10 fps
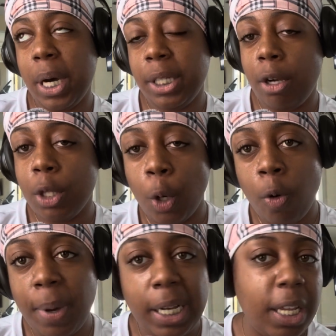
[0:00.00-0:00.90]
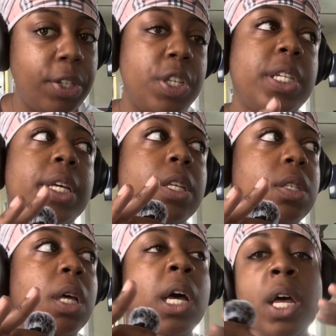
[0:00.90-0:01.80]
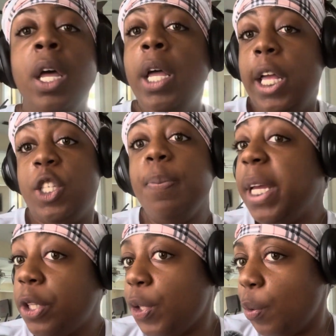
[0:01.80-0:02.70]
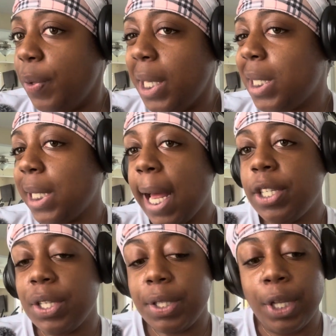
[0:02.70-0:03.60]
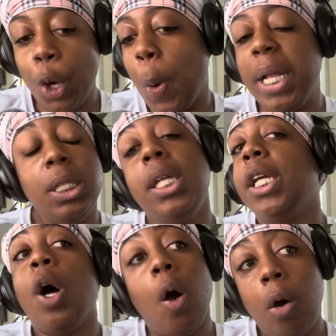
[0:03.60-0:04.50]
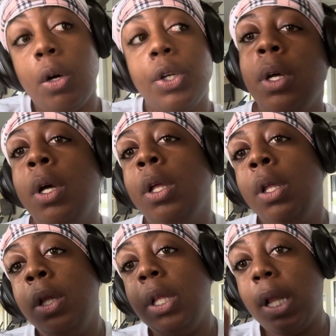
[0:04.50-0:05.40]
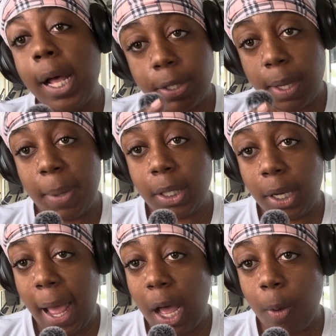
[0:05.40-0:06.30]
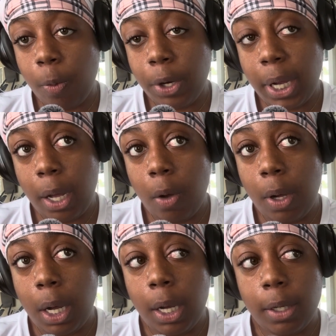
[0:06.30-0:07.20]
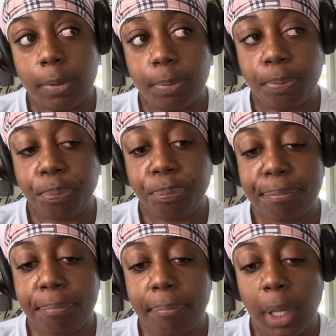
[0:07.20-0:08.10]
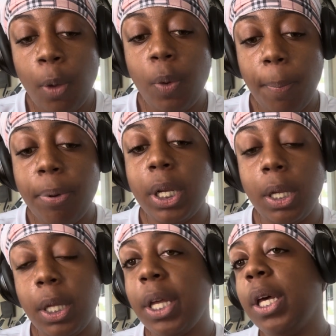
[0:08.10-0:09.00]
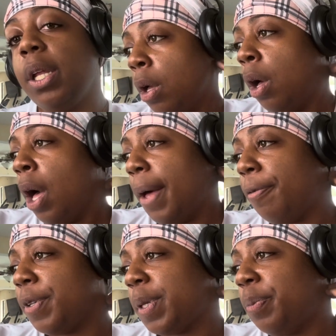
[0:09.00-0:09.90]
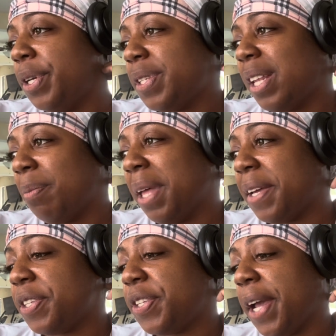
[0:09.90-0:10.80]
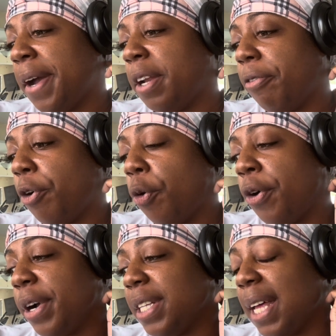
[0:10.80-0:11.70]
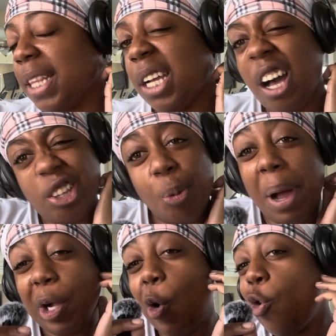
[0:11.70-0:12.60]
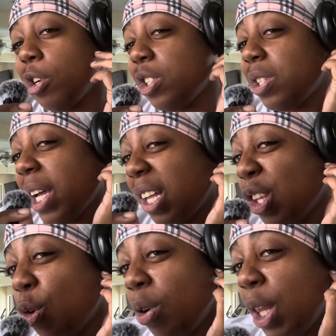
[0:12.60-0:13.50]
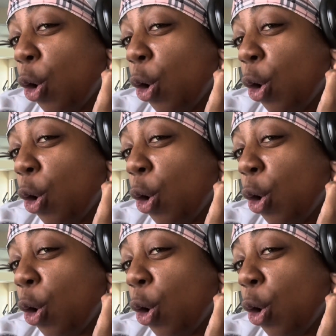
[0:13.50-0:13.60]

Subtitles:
body or lower body just because it's been 2 weeks and I just know I need it all. The last time I did an ab workout, it went pretty good. For some reason, I'm like scared of core because I think I know my core is just like a little